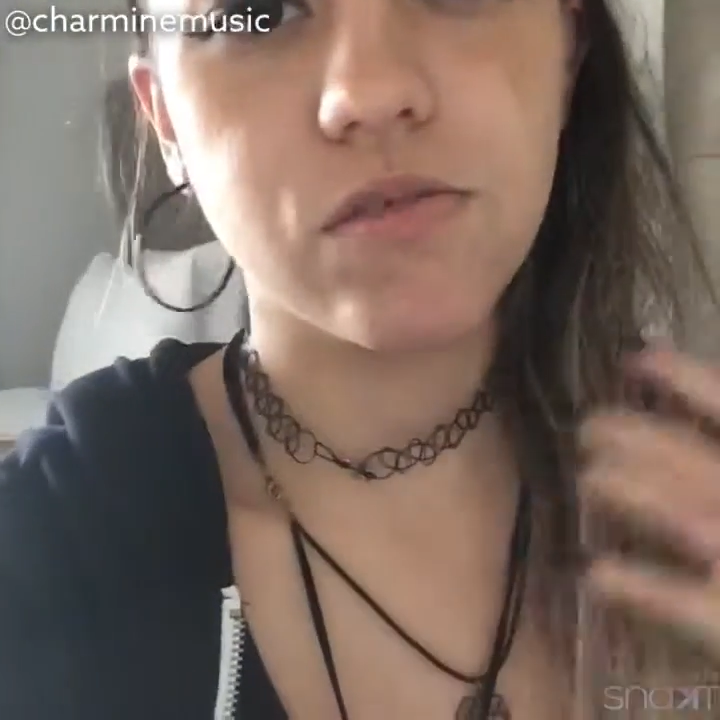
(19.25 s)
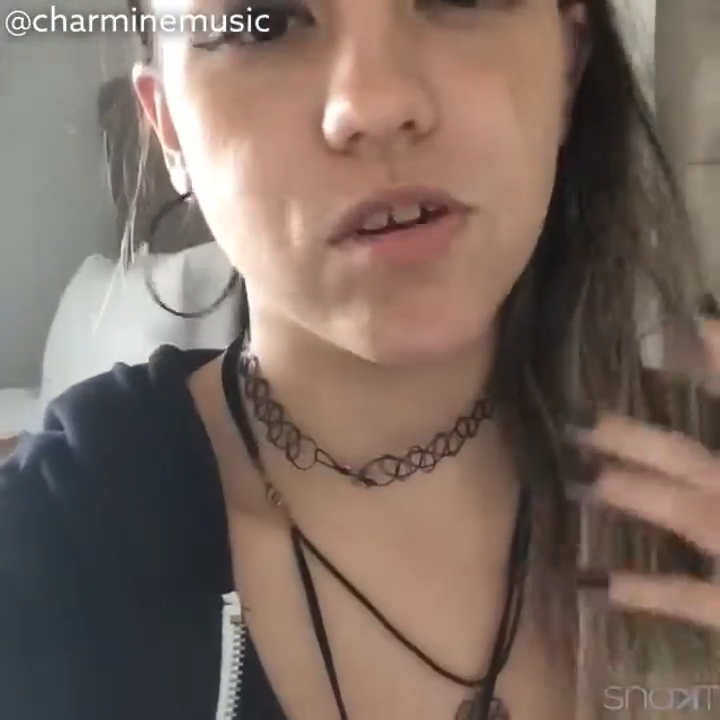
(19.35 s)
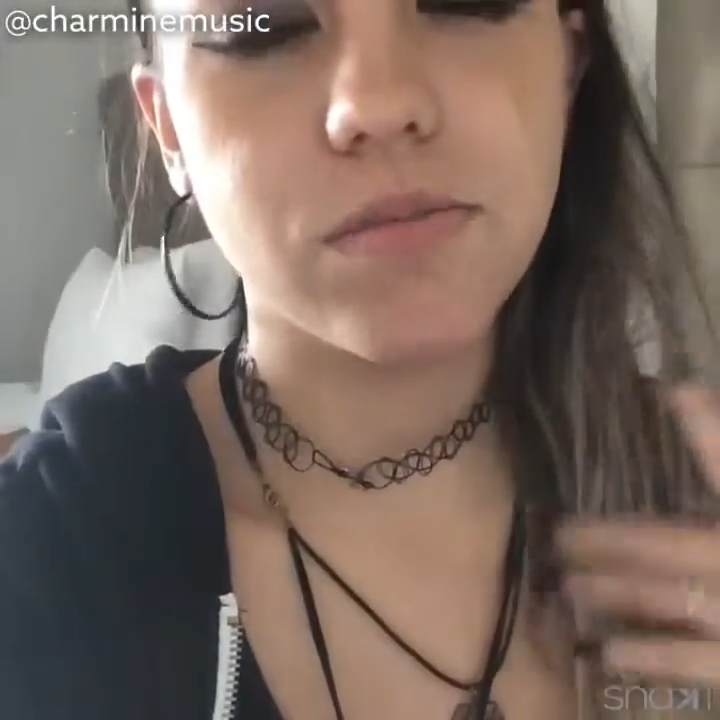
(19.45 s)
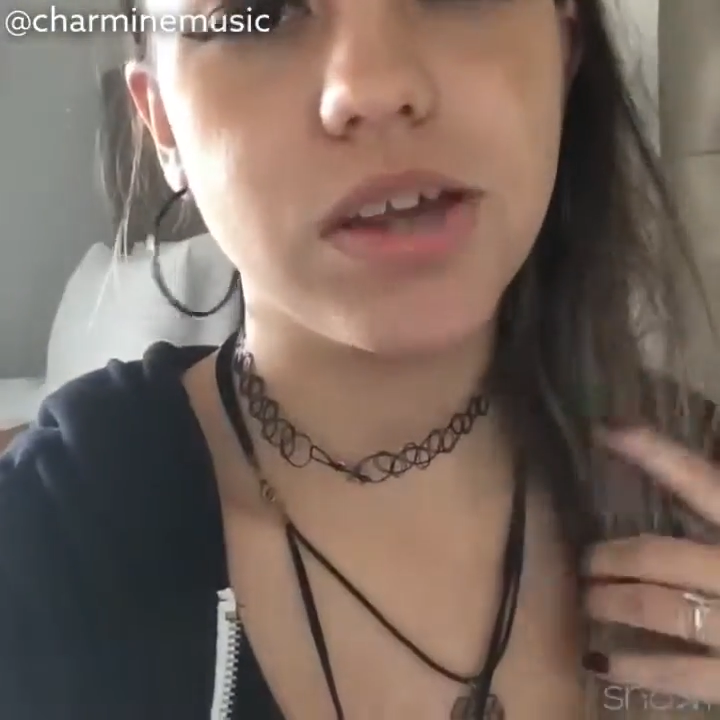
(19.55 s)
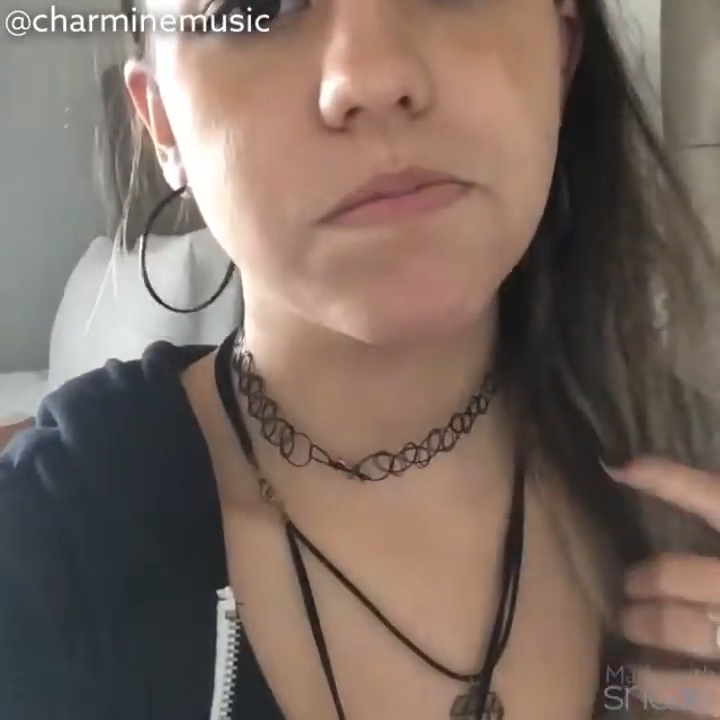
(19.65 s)
will
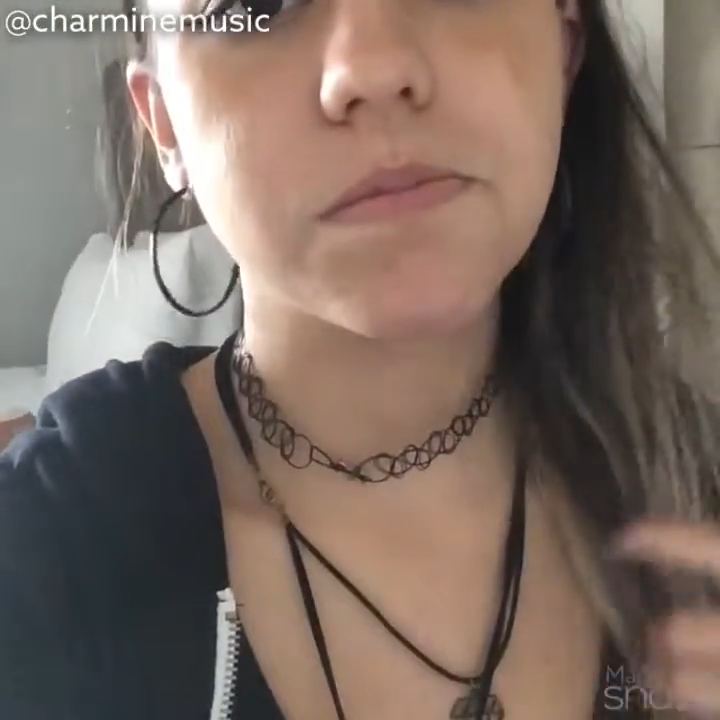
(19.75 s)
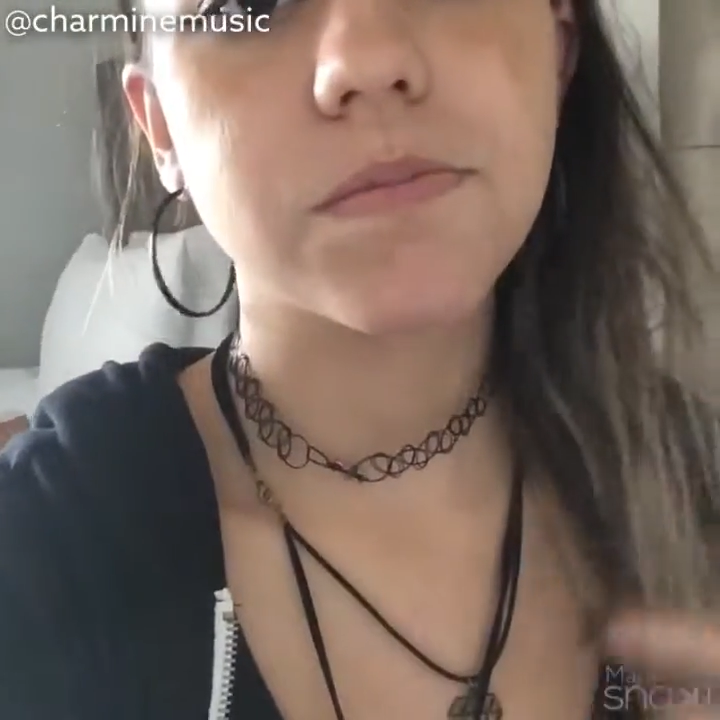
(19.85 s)
be.